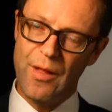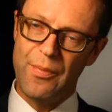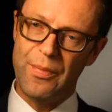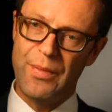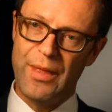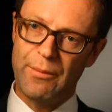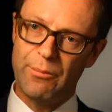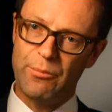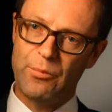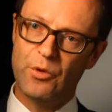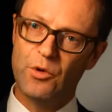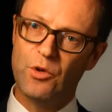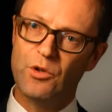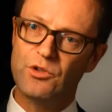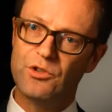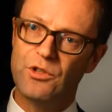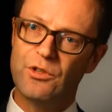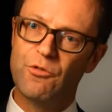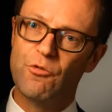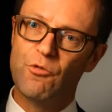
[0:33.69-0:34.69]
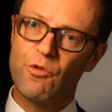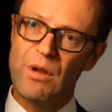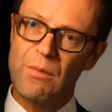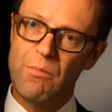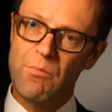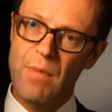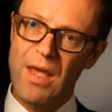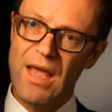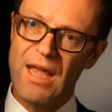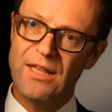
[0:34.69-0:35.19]
that person
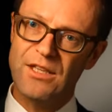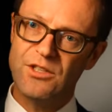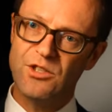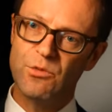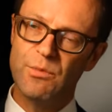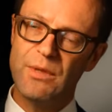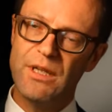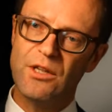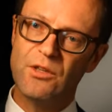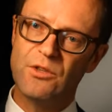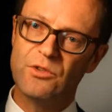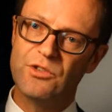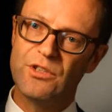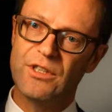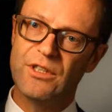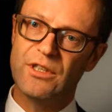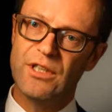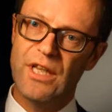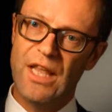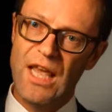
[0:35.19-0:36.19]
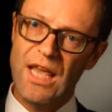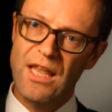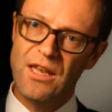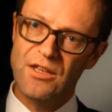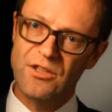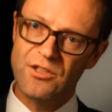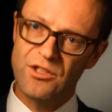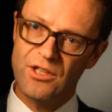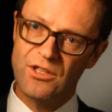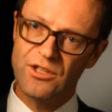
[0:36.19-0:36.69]
remains to be considered
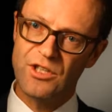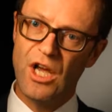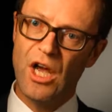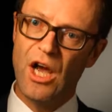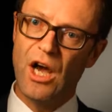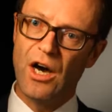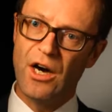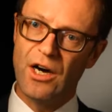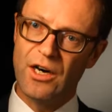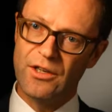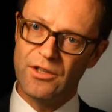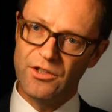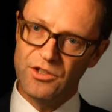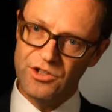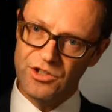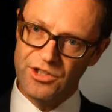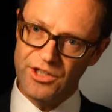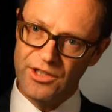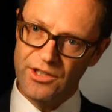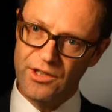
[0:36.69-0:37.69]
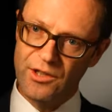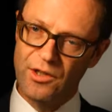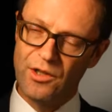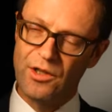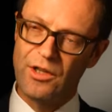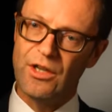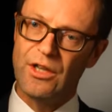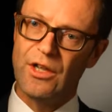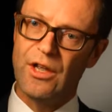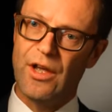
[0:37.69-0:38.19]
innocent
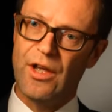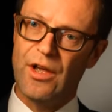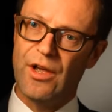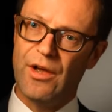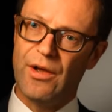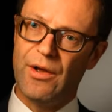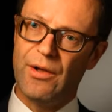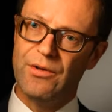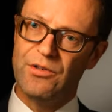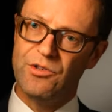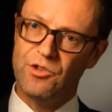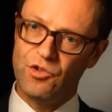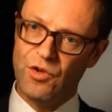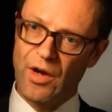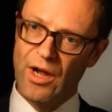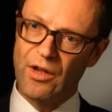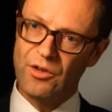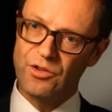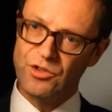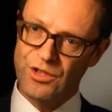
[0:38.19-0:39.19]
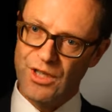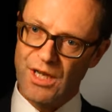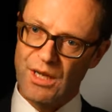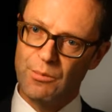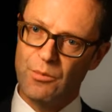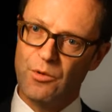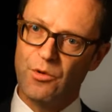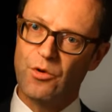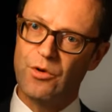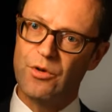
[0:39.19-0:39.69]
until a trial
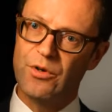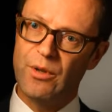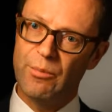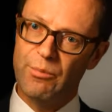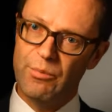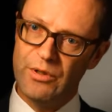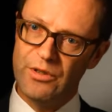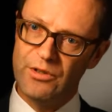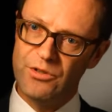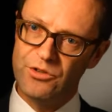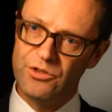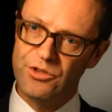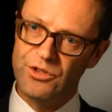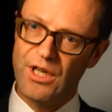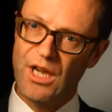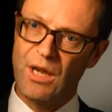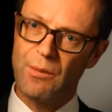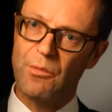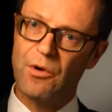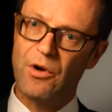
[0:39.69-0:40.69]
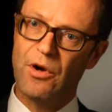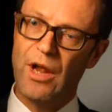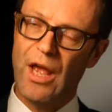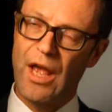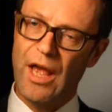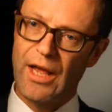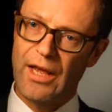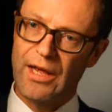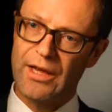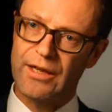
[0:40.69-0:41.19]
chamber or an appeals chamber
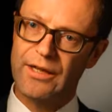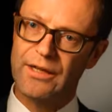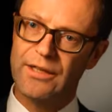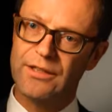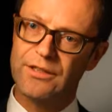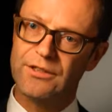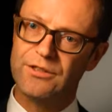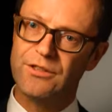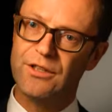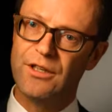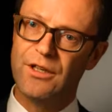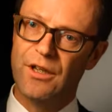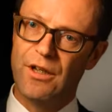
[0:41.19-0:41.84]
has